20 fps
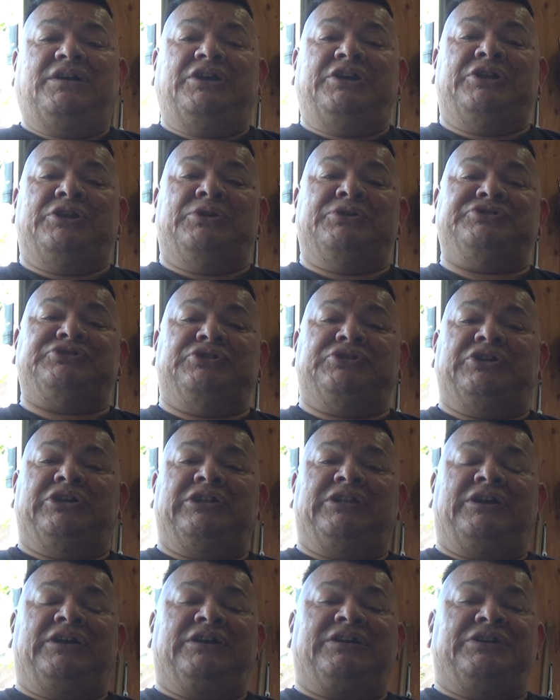You know, so good
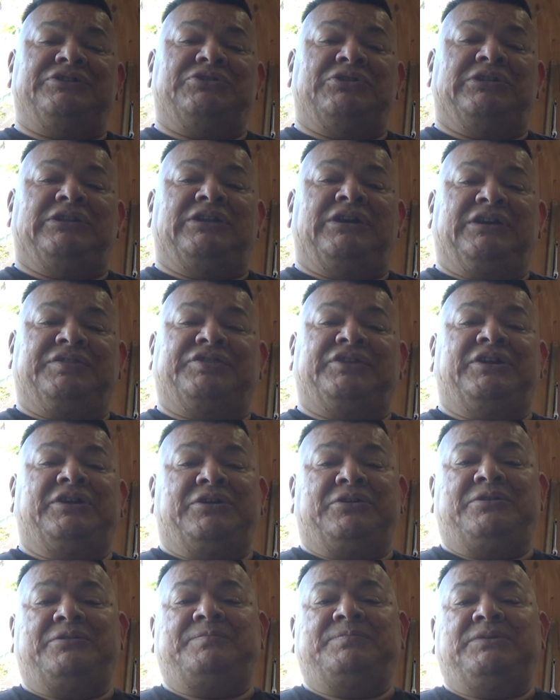luck on your luck
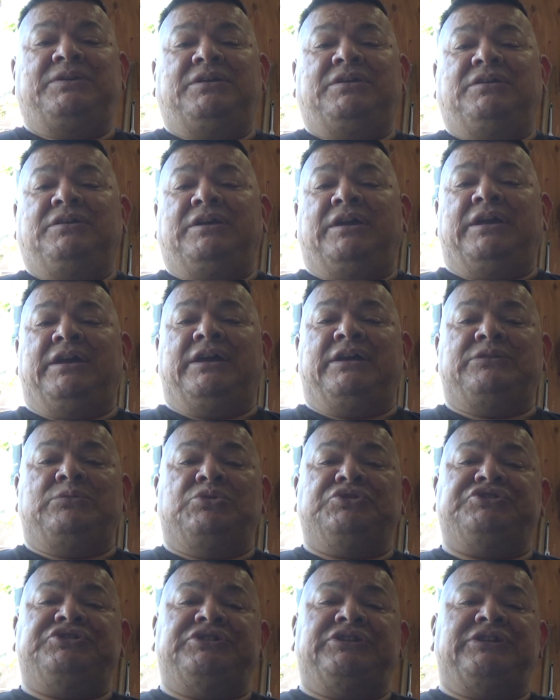there, and
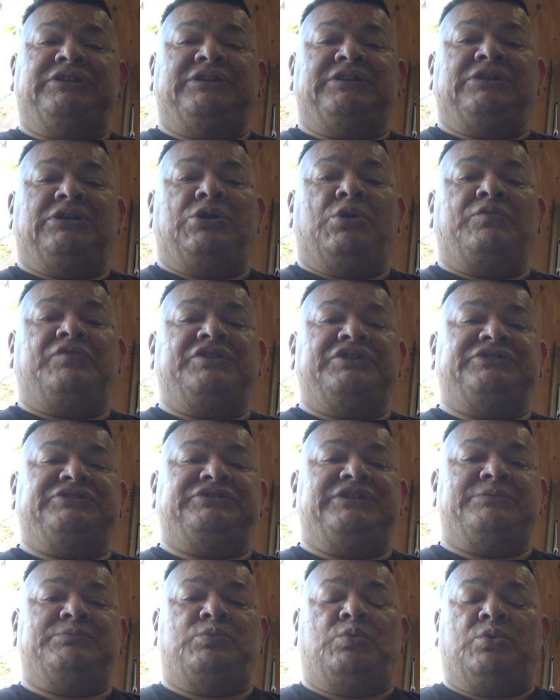we'll see. Hopefully,
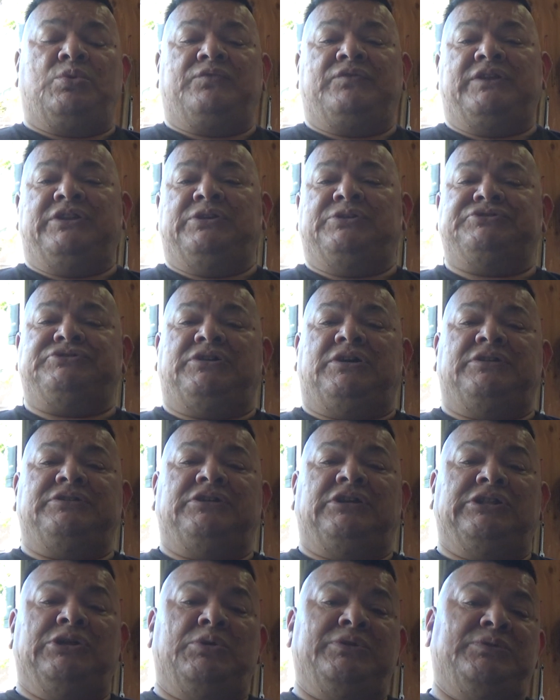see more videos on
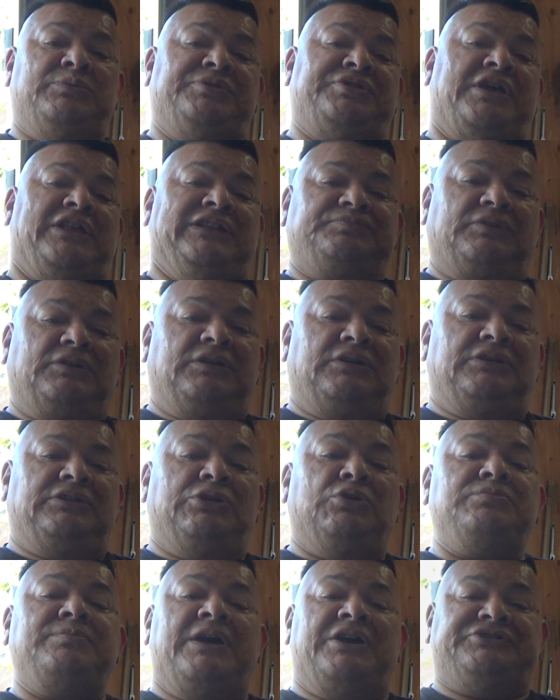loading with that
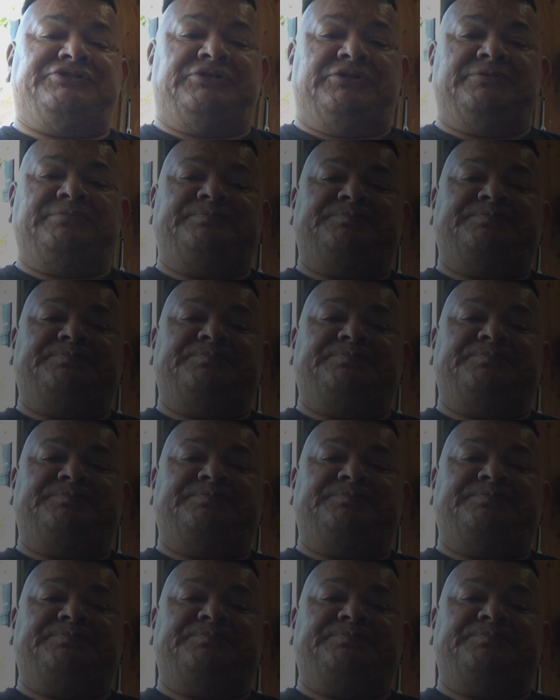Loadmaster.